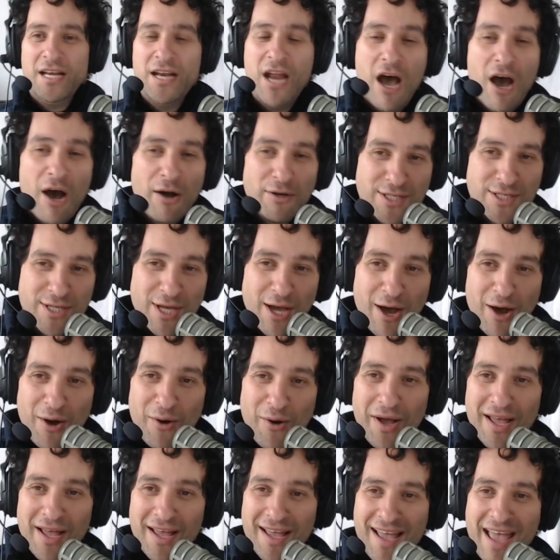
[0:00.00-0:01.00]
No,
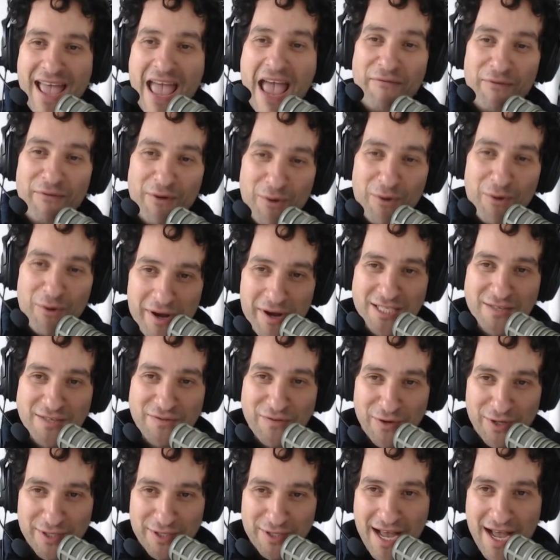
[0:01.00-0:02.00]
so everyone
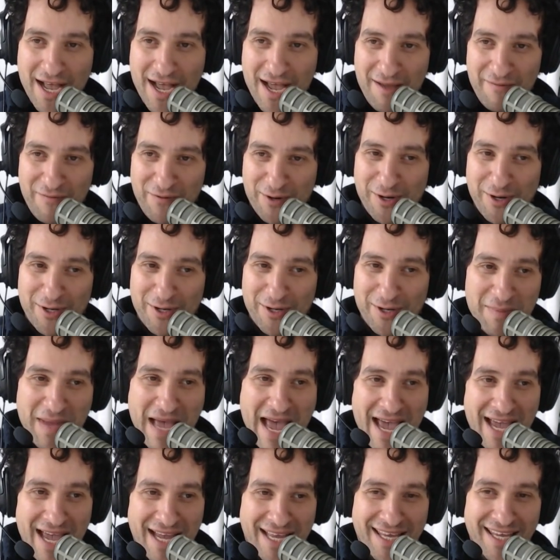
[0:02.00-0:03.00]
is full-time for Cult of
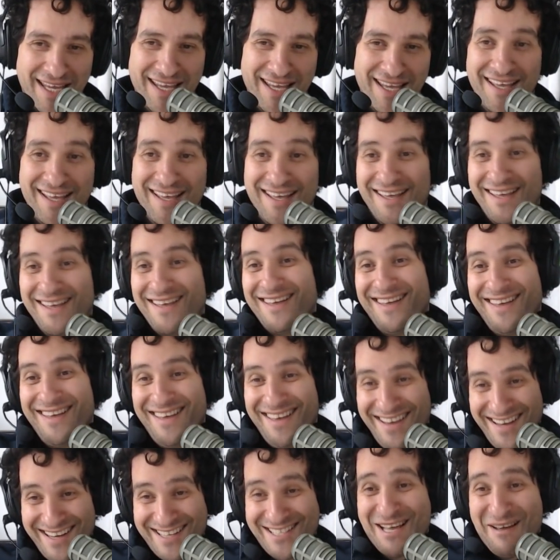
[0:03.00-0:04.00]
Mac
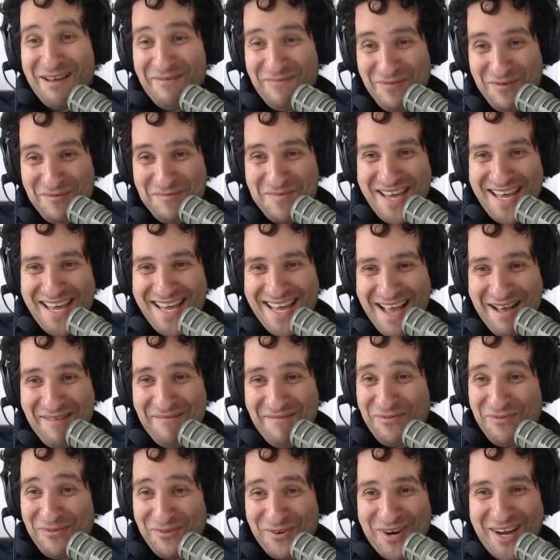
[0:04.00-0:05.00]
except for me.
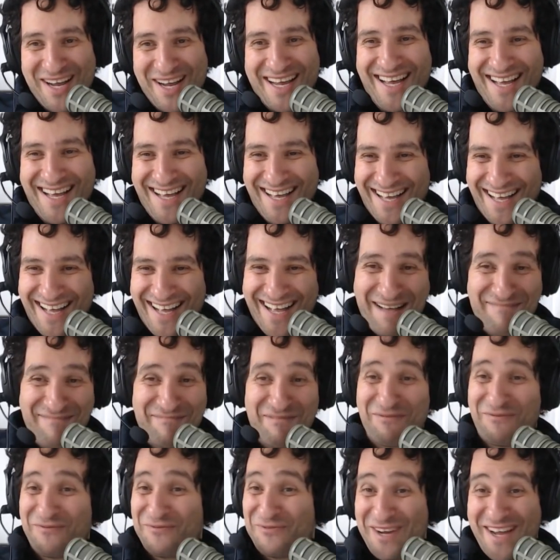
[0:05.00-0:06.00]
I'm free.
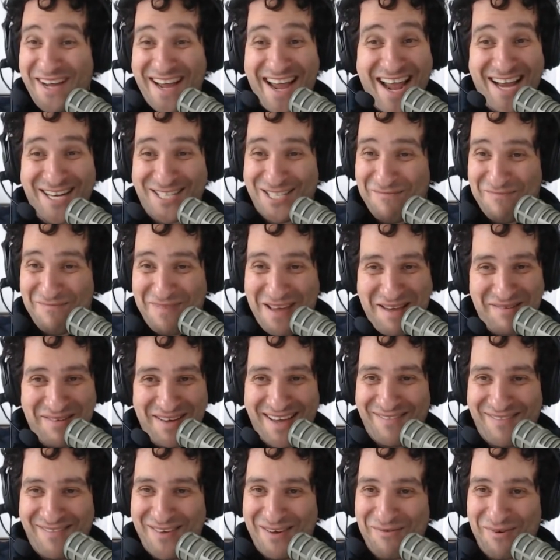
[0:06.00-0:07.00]
I'm a free agent,
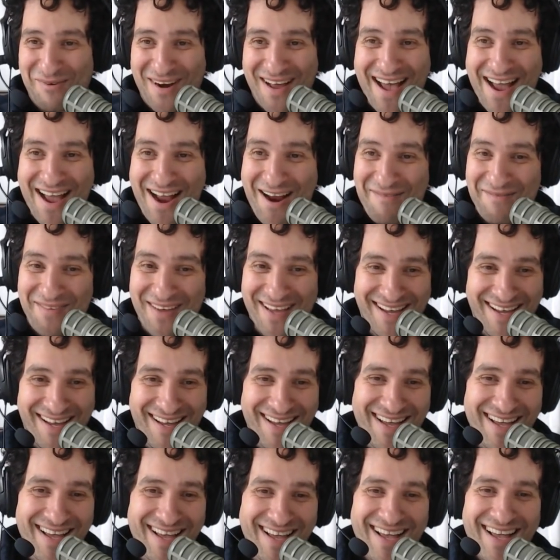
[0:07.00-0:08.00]
baby. If you want to hire
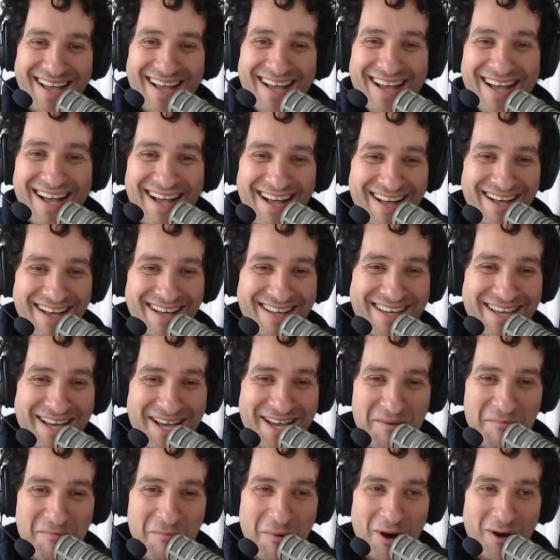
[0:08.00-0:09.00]
me, I'll
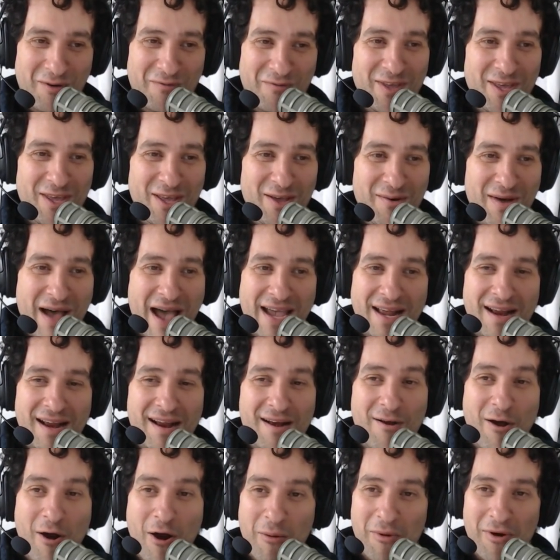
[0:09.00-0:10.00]
come work for you. I
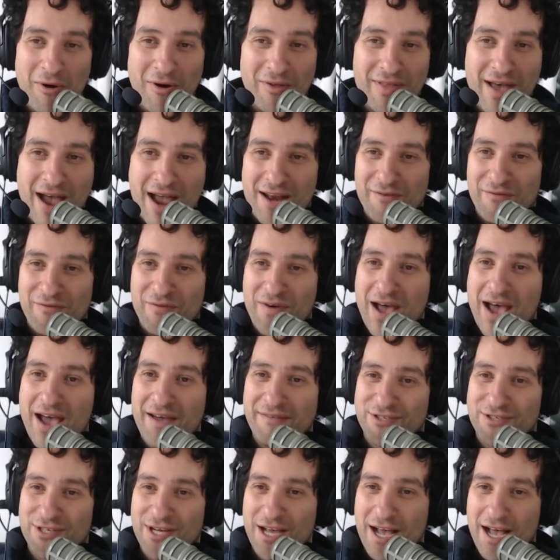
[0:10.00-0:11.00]
got a normal
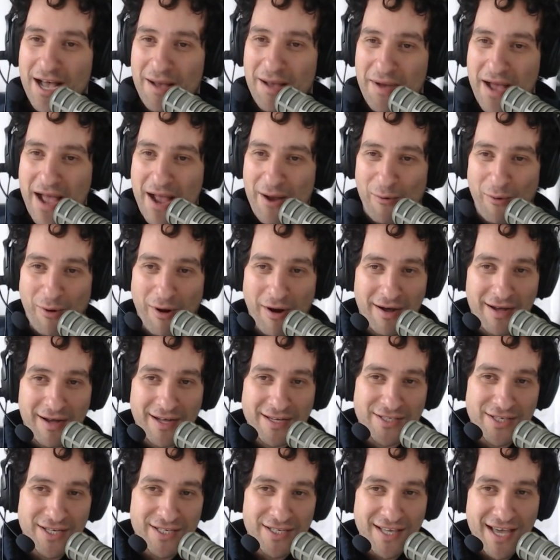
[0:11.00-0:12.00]
9-to-5 job. I
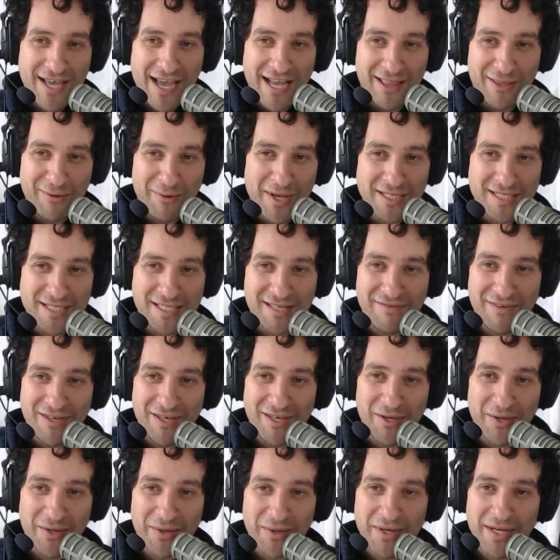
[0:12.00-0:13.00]
work just like the rest of
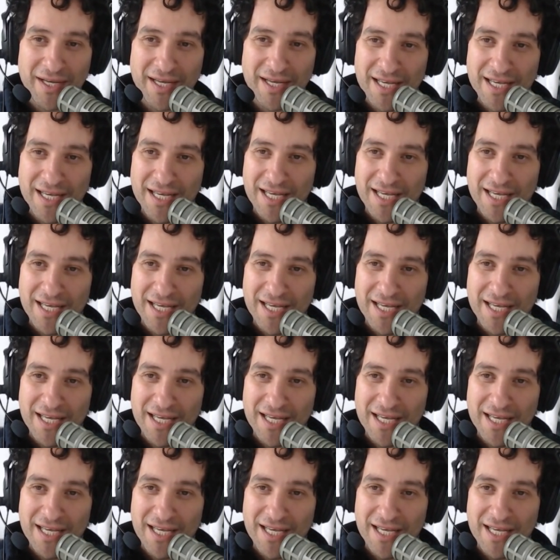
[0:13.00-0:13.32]
you.